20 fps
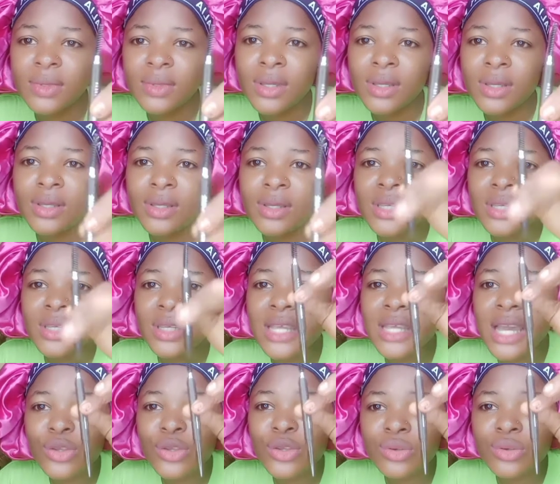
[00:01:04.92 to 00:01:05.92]
It's either
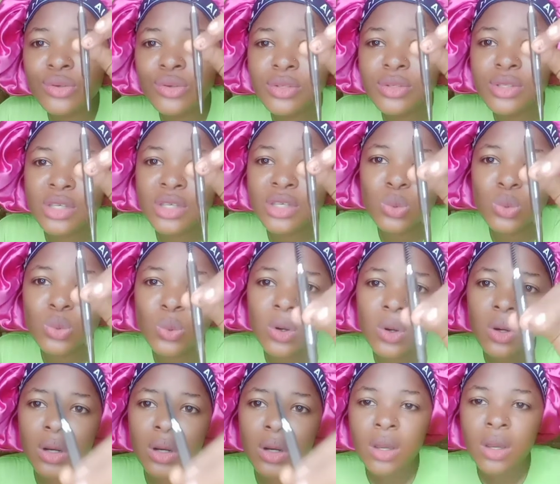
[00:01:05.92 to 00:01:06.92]
you use this
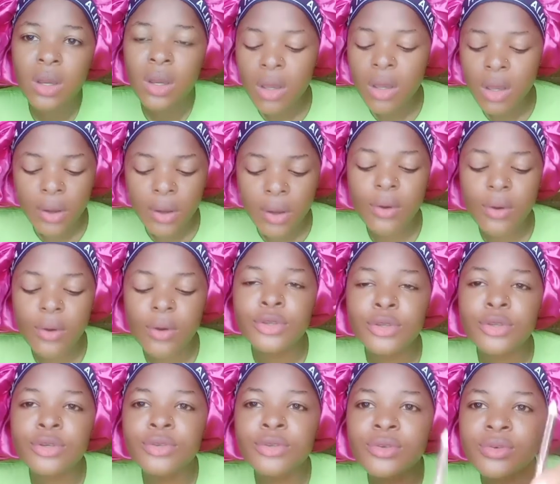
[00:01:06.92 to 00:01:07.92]
one or you
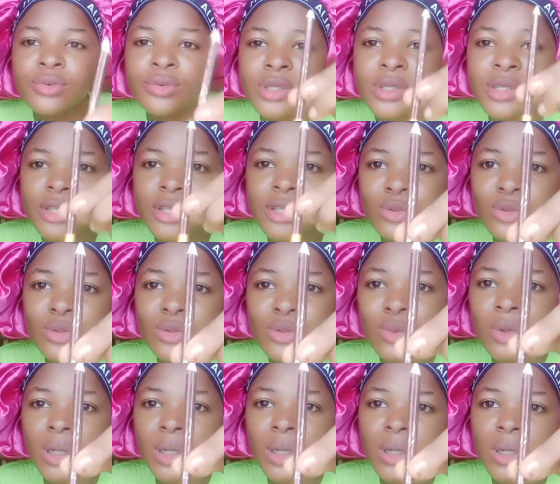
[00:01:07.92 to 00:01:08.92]
use this one.
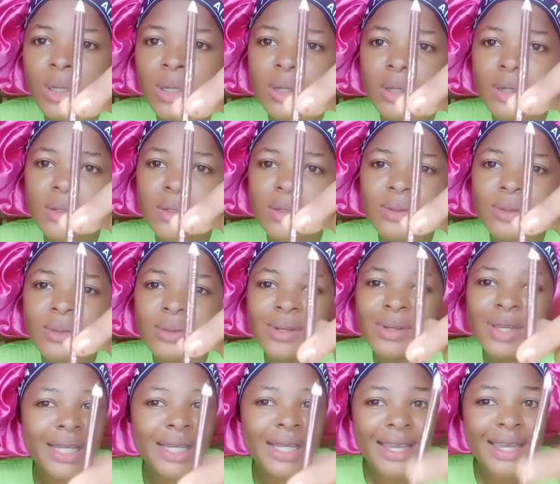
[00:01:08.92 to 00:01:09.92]

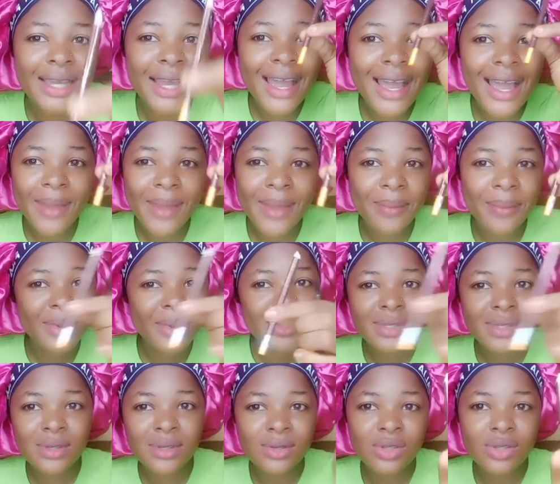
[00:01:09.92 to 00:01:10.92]
They are eye
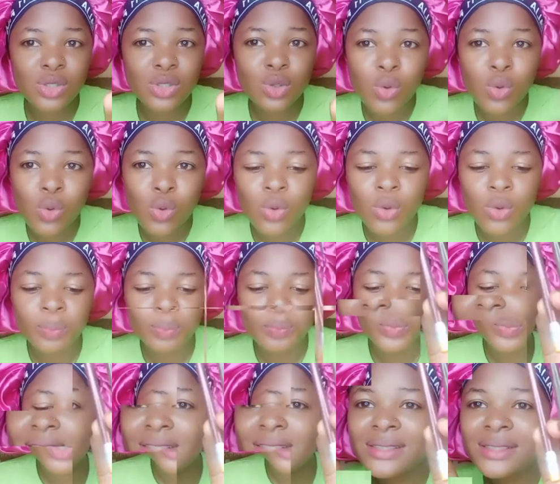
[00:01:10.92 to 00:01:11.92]
pencils. So
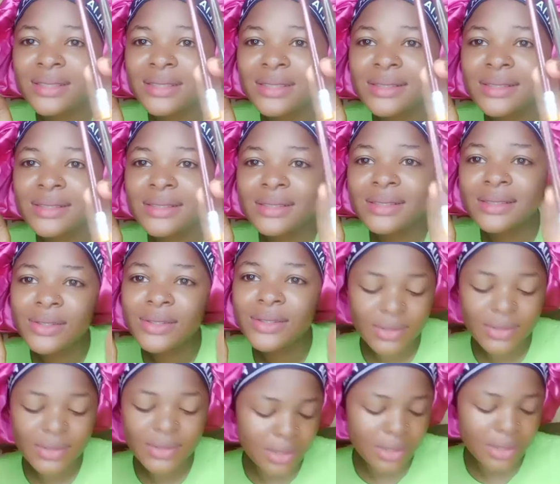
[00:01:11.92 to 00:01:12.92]
you see
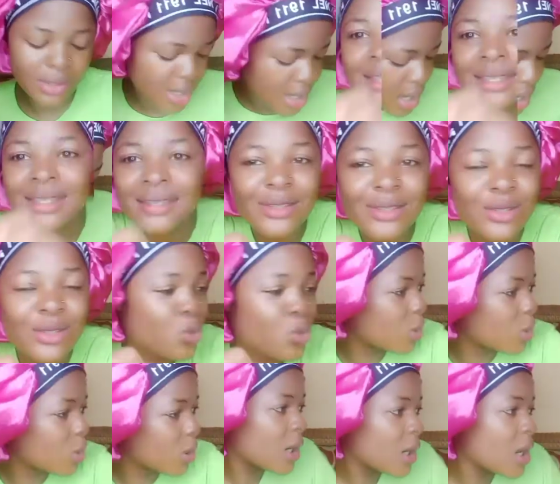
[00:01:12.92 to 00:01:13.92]
one.
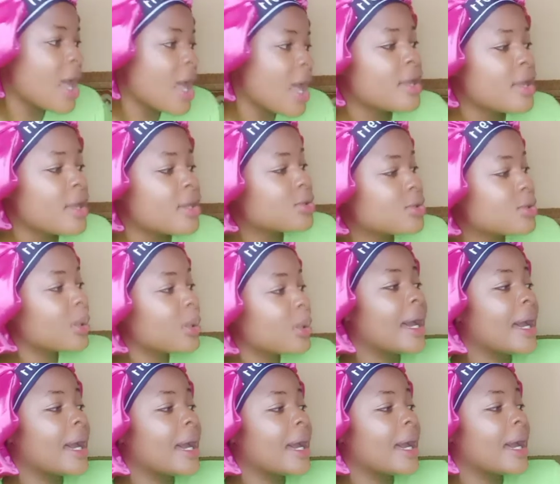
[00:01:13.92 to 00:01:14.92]
So
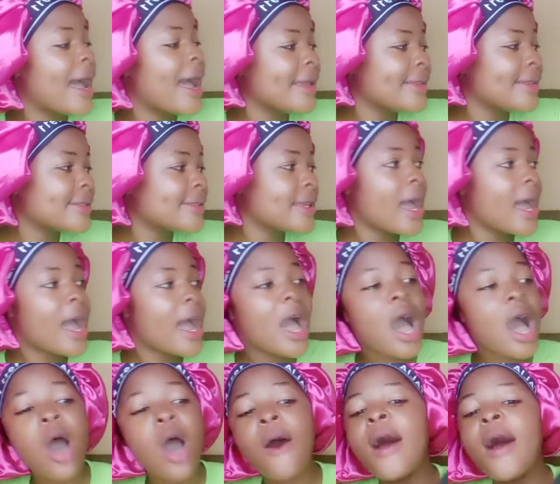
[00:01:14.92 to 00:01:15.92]
guys, our
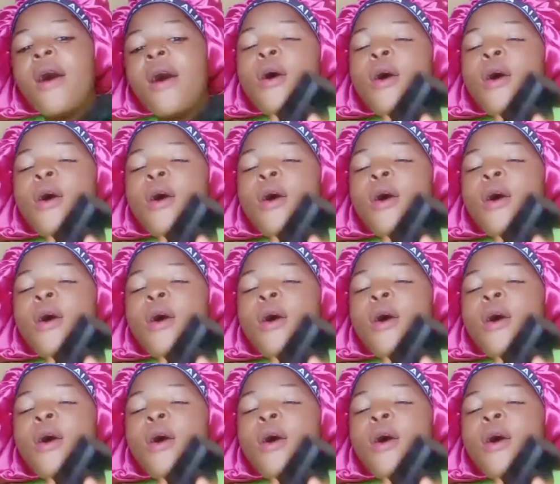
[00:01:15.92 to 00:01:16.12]
almighty